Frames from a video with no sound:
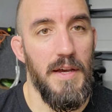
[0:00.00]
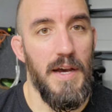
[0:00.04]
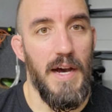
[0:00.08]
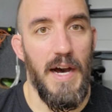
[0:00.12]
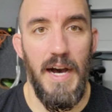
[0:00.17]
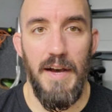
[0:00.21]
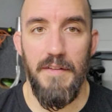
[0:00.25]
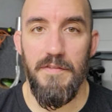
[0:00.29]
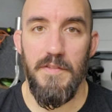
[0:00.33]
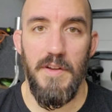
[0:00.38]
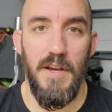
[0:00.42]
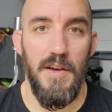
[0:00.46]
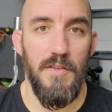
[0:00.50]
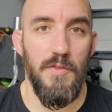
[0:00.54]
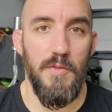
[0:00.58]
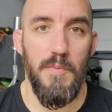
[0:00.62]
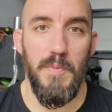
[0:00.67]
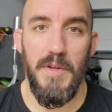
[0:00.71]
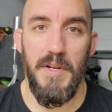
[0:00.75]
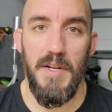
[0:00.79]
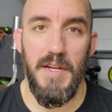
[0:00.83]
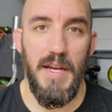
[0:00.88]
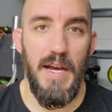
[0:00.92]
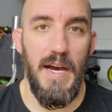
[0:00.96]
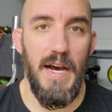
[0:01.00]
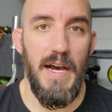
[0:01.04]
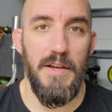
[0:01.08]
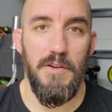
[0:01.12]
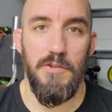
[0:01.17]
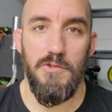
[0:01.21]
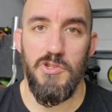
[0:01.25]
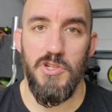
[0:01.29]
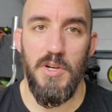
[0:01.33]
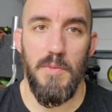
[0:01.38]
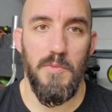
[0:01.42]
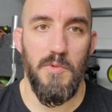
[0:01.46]
I've never been a guy
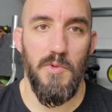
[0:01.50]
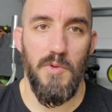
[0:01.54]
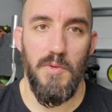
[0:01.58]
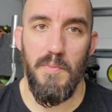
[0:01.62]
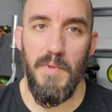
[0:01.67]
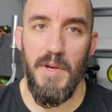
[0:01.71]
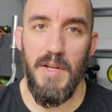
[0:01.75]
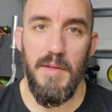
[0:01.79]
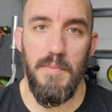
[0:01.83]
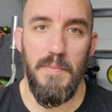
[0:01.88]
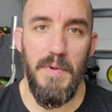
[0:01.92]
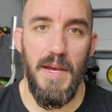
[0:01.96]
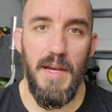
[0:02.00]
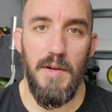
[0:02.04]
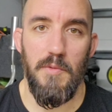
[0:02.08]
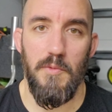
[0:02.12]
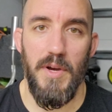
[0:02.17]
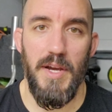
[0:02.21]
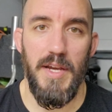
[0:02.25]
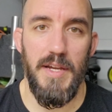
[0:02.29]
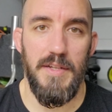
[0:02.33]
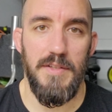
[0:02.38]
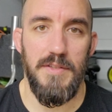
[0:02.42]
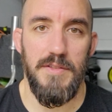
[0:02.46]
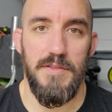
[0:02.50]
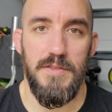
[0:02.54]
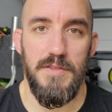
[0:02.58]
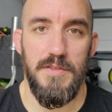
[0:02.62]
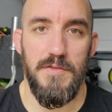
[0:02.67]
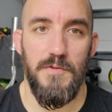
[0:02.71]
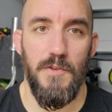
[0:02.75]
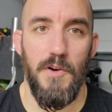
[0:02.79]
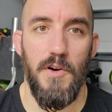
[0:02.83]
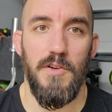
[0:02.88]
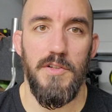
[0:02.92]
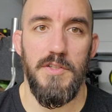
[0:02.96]
who jumped on many bandwagons as
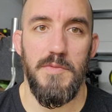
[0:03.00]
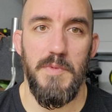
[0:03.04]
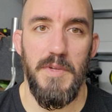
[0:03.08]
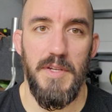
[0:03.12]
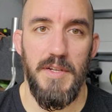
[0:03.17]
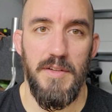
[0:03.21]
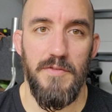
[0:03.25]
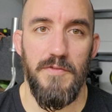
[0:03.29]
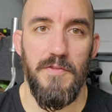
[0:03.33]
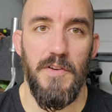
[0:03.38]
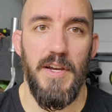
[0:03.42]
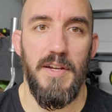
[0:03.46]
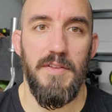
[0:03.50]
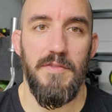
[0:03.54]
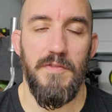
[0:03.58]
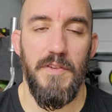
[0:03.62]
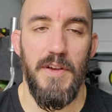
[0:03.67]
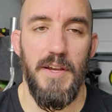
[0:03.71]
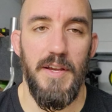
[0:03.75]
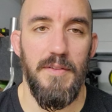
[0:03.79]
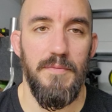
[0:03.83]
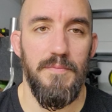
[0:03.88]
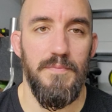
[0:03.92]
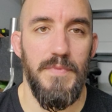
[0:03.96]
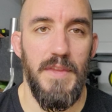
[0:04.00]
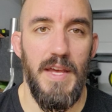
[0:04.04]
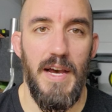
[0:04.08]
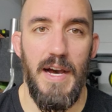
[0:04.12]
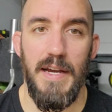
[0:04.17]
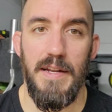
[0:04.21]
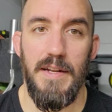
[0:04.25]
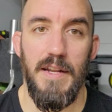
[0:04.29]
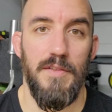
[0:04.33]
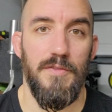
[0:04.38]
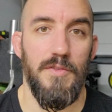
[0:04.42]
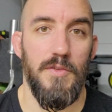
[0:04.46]
far as being a fight fan.
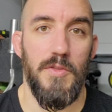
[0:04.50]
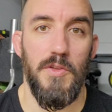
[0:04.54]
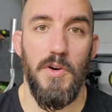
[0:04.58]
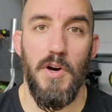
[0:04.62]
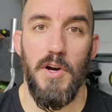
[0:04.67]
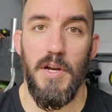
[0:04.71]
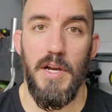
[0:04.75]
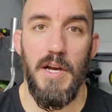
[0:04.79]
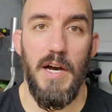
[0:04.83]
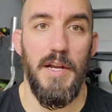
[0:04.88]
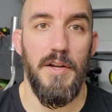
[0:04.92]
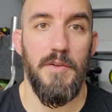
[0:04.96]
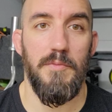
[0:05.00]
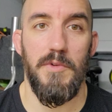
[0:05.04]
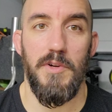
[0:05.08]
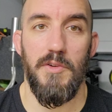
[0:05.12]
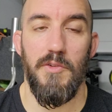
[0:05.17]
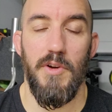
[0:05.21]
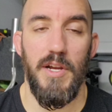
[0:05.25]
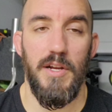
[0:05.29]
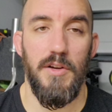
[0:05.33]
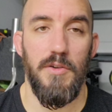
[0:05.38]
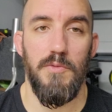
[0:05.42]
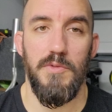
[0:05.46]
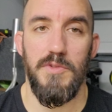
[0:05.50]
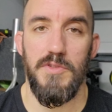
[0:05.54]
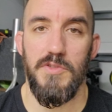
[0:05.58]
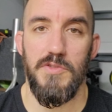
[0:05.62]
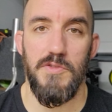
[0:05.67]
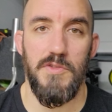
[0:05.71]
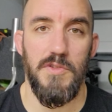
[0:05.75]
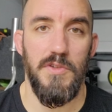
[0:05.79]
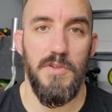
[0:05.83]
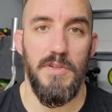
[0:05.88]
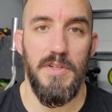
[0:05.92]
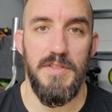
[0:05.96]
I never thought Conor McGregor was
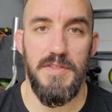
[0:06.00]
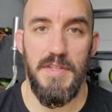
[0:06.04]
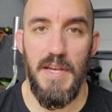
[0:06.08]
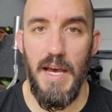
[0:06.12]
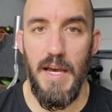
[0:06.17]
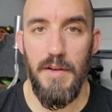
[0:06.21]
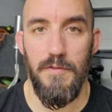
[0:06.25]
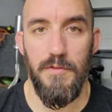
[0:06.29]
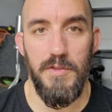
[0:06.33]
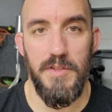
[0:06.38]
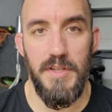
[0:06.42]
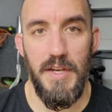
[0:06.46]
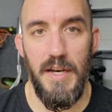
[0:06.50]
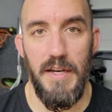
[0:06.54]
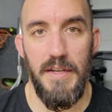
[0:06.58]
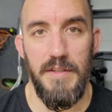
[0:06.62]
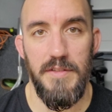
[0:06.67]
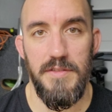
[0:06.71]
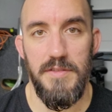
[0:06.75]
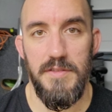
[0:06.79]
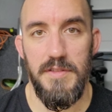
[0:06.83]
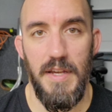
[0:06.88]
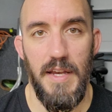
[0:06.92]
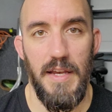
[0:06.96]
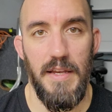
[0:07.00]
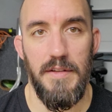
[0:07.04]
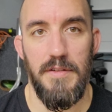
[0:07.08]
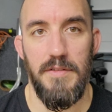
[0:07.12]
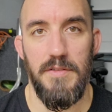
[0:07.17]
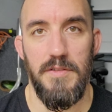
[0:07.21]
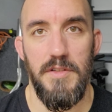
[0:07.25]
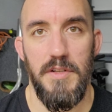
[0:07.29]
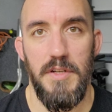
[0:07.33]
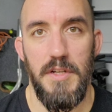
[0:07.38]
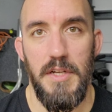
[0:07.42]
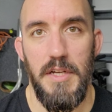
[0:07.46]
as good as advertised,
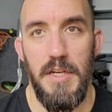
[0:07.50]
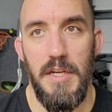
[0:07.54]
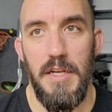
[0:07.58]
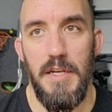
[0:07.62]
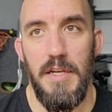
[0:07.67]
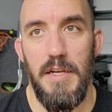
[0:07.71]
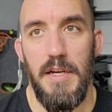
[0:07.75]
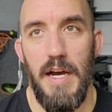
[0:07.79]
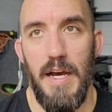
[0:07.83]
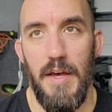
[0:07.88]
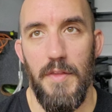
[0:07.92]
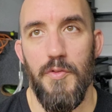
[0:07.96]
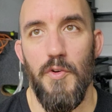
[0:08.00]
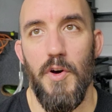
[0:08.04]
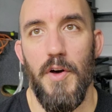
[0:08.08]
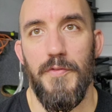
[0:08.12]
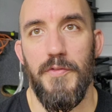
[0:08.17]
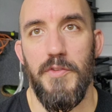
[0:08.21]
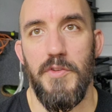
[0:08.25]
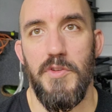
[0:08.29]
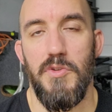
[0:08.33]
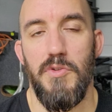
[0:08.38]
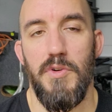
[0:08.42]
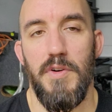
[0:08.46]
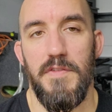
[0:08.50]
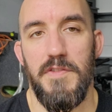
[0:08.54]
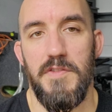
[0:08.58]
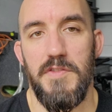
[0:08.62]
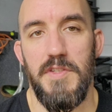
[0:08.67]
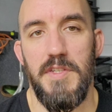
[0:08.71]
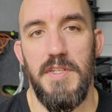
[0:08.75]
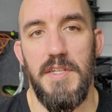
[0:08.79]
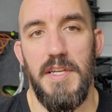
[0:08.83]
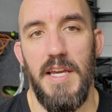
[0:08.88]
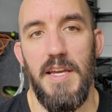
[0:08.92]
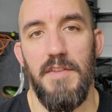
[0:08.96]
and I thought the
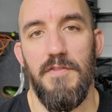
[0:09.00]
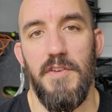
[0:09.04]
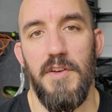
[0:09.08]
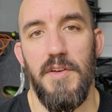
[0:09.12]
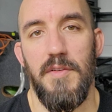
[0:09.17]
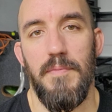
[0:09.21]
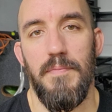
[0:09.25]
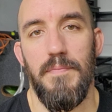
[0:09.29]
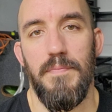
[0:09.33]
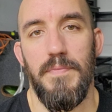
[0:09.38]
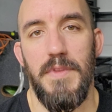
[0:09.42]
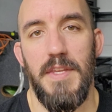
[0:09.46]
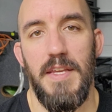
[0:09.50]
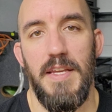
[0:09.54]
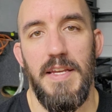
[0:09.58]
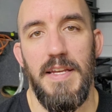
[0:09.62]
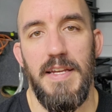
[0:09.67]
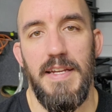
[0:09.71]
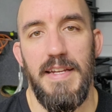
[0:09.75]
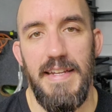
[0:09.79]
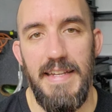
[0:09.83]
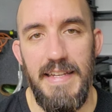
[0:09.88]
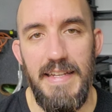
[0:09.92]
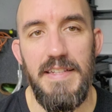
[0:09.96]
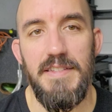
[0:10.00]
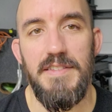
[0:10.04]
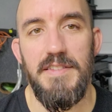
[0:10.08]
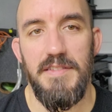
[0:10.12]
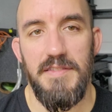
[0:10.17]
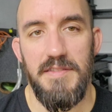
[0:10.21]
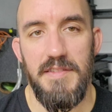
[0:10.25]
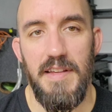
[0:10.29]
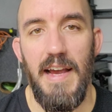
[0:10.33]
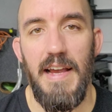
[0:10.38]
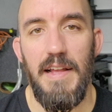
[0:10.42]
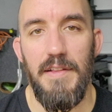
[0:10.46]
UFC gave him easy
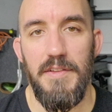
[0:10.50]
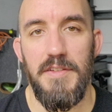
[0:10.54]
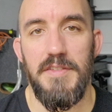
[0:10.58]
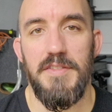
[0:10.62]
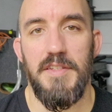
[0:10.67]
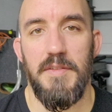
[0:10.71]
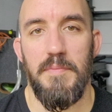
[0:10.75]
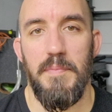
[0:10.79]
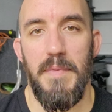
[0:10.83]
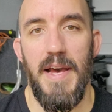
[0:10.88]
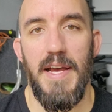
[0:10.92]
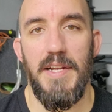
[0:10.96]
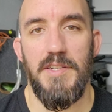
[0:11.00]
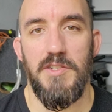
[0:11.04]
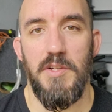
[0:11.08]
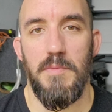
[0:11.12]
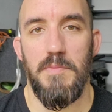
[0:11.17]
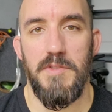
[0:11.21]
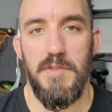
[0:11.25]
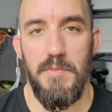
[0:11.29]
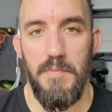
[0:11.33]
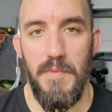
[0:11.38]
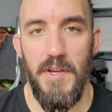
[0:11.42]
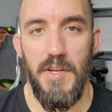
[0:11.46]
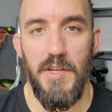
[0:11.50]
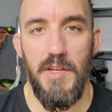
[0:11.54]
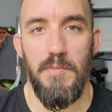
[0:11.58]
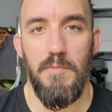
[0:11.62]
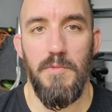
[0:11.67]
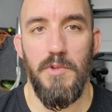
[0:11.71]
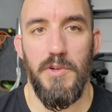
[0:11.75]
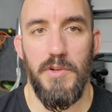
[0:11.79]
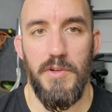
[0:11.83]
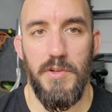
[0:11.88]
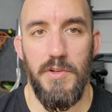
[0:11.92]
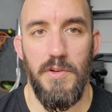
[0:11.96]
stylistic matchups to make
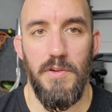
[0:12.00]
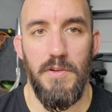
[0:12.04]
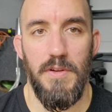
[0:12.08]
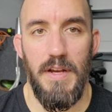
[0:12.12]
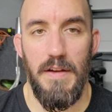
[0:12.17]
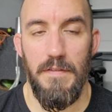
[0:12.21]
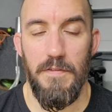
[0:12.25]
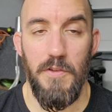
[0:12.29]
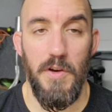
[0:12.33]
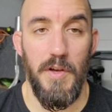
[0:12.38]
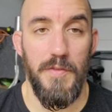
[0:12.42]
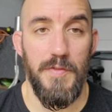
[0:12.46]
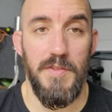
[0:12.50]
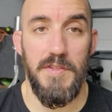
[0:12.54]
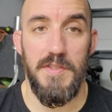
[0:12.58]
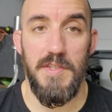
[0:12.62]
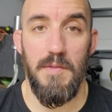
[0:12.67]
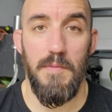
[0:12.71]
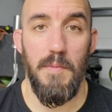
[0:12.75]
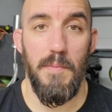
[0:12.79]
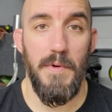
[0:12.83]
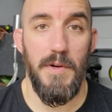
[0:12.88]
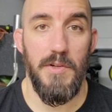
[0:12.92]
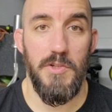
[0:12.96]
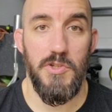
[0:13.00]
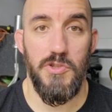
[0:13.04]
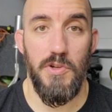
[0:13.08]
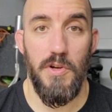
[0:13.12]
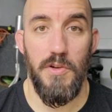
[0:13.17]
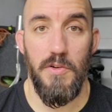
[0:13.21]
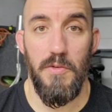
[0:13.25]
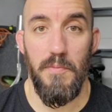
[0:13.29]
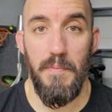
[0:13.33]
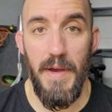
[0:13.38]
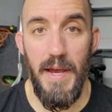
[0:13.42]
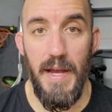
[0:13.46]
him look good. I've thought the same about
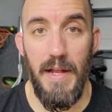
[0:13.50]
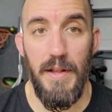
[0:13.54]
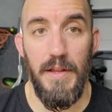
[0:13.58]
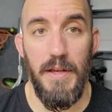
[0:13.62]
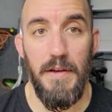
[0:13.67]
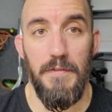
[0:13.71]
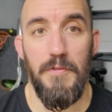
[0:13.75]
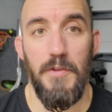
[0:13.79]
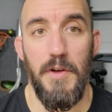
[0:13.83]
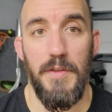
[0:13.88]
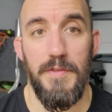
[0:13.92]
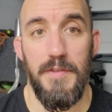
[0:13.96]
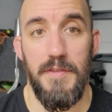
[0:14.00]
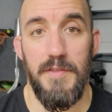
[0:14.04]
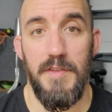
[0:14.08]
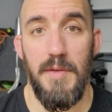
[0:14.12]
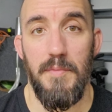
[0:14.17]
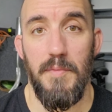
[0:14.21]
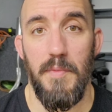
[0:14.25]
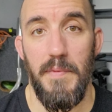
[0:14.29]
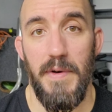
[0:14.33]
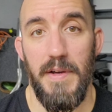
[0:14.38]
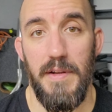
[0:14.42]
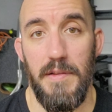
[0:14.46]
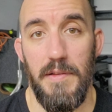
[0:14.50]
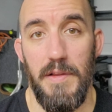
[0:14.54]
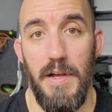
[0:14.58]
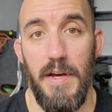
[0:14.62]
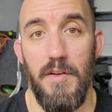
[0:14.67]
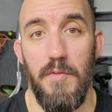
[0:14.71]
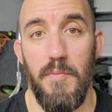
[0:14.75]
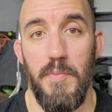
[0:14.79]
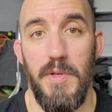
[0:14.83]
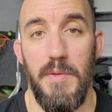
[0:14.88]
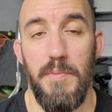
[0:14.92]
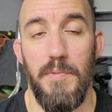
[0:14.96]
Sean O'Malley. I've thought the same about a
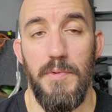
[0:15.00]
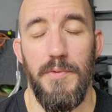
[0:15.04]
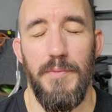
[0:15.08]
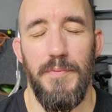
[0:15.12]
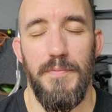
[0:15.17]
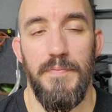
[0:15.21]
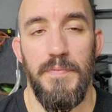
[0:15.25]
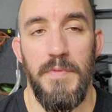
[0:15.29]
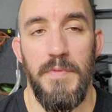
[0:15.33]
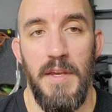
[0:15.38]
lot of people.